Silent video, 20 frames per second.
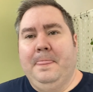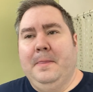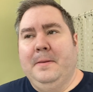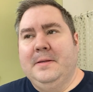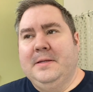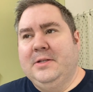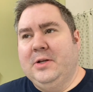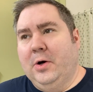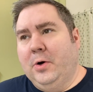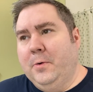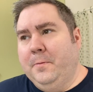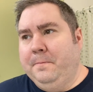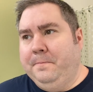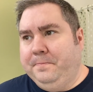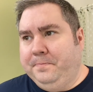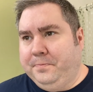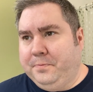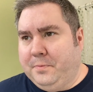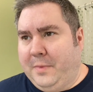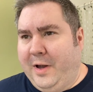So
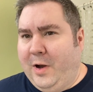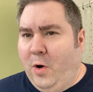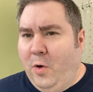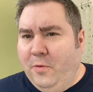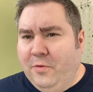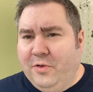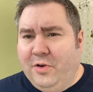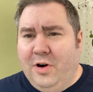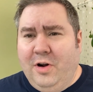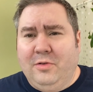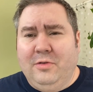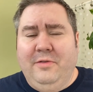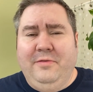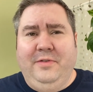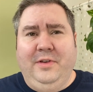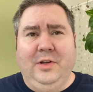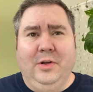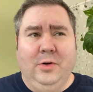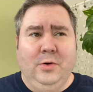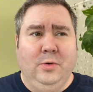my overall
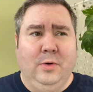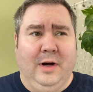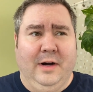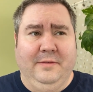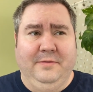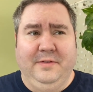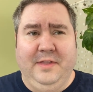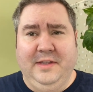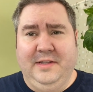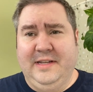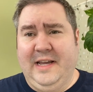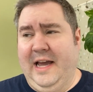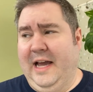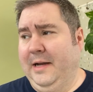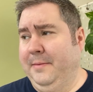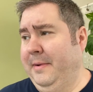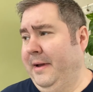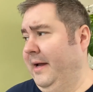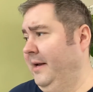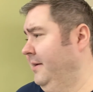review of the
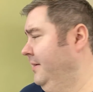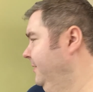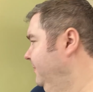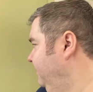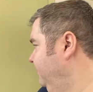TagBand,